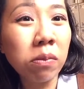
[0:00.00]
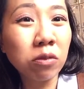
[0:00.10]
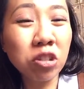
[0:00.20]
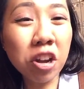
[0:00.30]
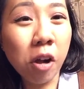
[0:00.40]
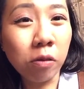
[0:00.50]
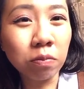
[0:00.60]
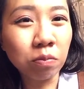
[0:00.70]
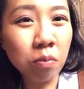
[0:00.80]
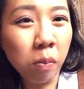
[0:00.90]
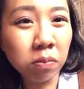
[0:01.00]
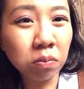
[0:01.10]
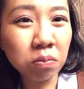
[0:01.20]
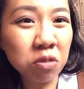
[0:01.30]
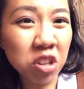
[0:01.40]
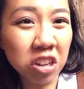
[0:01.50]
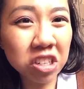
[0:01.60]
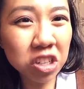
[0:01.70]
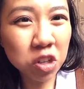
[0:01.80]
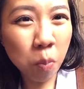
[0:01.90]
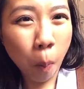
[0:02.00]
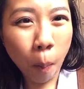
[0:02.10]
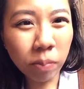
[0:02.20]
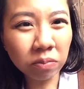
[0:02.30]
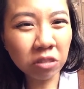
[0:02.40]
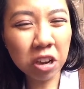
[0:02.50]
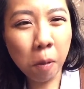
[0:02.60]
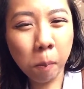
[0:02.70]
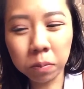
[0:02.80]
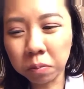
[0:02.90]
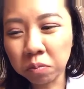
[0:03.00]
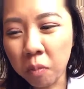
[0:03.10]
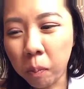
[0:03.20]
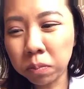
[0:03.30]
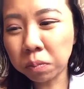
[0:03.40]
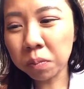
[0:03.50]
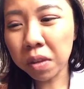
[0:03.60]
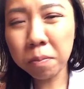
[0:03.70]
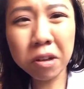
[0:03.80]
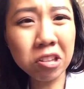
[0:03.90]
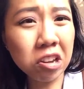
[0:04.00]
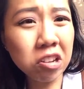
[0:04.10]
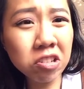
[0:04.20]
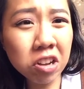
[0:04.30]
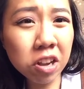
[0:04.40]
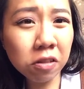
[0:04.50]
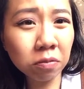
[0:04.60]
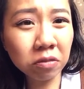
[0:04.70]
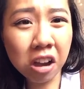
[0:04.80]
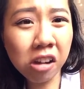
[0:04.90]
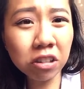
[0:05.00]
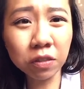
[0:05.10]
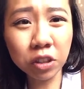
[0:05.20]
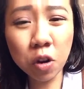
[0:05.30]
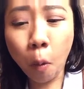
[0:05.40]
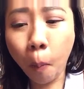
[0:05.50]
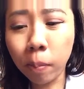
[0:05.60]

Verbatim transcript: It's like a sausage? Like a pate style? I don't even know.